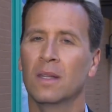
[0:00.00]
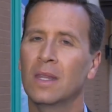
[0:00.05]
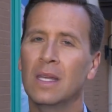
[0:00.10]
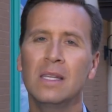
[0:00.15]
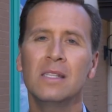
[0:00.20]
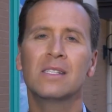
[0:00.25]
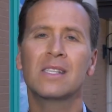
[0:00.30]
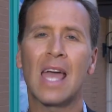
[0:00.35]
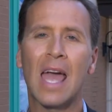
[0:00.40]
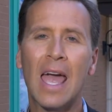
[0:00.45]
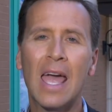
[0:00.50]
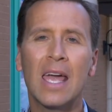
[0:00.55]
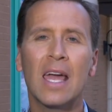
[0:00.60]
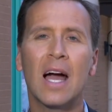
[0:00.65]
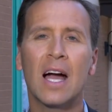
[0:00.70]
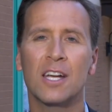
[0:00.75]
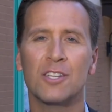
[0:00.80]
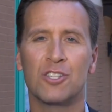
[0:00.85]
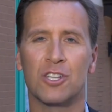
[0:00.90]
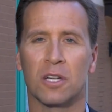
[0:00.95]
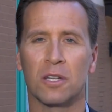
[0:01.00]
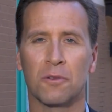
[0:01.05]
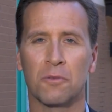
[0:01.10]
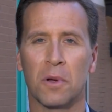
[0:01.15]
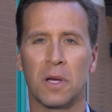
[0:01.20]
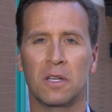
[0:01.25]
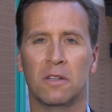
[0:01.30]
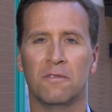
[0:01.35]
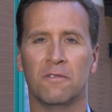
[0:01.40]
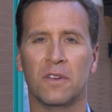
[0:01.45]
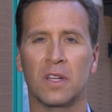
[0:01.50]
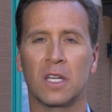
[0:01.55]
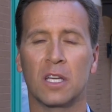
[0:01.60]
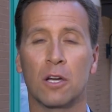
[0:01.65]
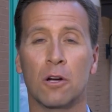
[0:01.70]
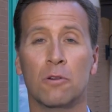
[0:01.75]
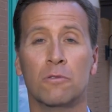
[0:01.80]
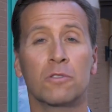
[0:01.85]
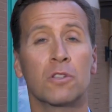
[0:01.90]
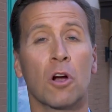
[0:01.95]
These AI generated
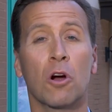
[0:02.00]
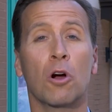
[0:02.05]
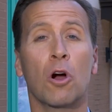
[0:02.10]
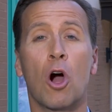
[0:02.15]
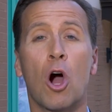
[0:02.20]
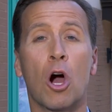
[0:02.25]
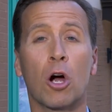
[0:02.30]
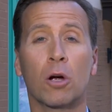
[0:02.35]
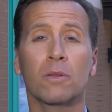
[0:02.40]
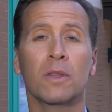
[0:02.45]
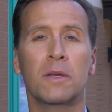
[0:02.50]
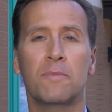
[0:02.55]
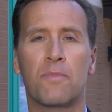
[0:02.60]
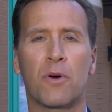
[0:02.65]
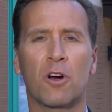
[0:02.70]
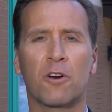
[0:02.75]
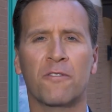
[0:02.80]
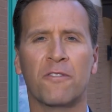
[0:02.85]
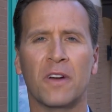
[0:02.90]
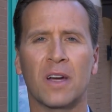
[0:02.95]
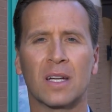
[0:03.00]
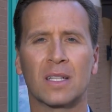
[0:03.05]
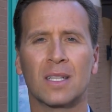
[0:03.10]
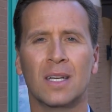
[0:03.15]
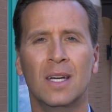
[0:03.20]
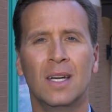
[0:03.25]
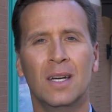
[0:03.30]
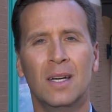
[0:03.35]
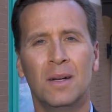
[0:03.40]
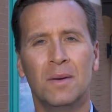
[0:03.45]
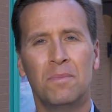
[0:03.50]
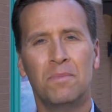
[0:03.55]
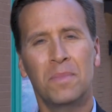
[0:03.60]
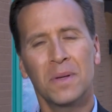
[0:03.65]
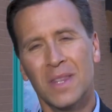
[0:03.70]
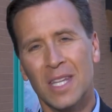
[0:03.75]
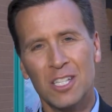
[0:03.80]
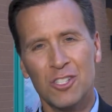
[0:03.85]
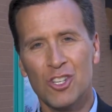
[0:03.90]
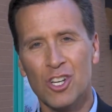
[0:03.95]
videos are hardly perfect,
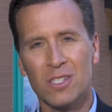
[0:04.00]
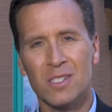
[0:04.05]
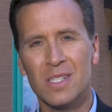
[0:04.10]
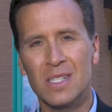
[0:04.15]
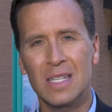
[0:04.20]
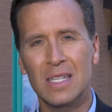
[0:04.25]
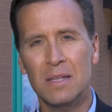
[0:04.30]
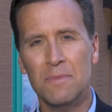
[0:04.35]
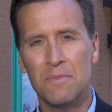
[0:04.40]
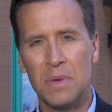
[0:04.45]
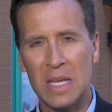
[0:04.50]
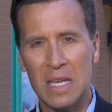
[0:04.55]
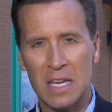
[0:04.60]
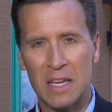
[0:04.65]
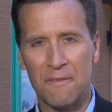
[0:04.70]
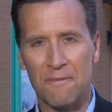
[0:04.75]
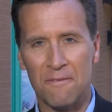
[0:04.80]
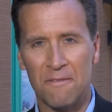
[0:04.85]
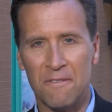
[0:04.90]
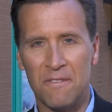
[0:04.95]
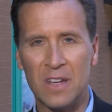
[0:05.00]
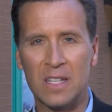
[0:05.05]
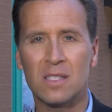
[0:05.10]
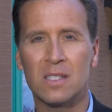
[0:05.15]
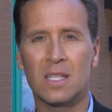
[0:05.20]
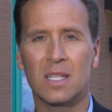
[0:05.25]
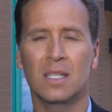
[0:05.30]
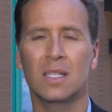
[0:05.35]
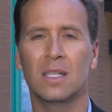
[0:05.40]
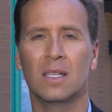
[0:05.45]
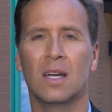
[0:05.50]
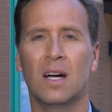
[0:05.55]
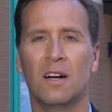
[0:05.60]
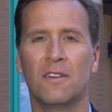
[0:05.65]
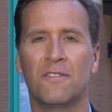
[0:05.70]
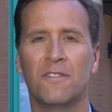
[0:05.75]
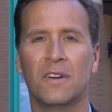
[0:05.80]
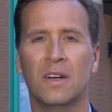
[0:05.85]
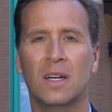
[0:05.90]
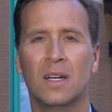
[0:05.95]
but they just need to be convincing
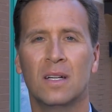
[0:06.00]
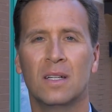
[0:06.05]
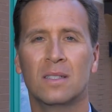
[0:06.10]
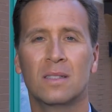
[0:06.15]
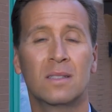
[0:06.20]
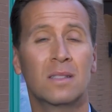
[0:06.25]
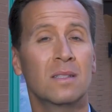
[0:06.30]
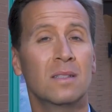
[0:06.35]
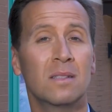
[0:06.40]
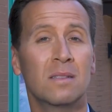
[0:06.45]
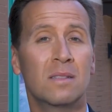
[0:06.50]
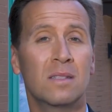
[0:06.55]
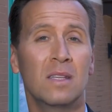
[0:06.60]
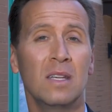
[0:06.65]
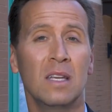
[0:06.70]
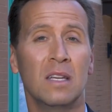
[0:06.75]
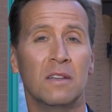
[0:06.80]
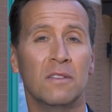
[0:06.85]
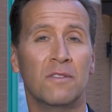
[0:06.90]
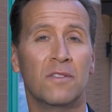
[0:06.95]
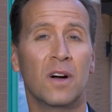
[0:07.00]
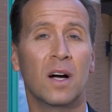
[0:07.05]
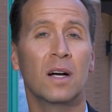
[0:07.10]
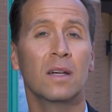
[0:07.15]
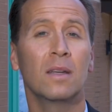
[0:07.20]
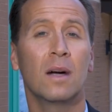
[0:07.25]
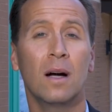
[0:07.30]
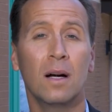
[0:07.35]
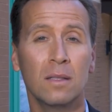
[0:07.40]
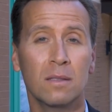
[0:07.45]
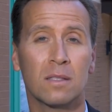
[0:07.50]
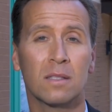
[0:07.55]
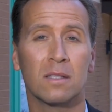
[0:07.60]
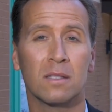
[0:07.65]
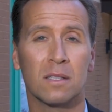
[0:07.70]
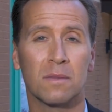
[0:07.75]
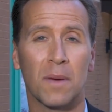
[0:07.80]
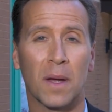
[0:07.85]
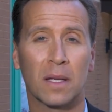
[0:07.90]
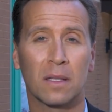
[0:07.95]
enough to deceive an
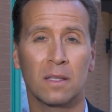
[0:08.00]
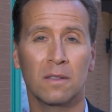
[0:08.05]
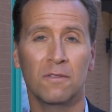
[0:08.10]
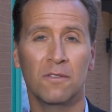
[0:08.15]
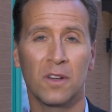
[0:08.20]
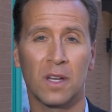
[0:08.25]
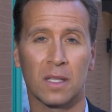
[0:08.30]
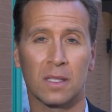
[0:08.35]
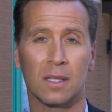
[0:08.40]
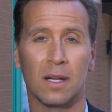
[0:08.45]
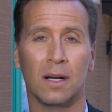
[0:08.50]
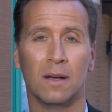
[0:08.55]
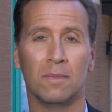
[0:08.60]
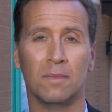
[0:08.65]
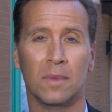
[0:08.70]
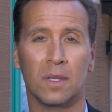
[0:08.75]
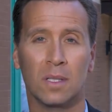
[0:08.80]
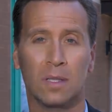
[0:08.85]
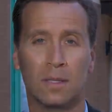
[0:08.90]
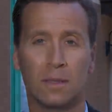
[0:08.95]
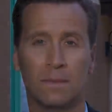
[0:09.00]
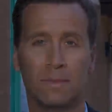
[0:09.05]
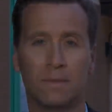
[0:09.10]
unsuspecting victim.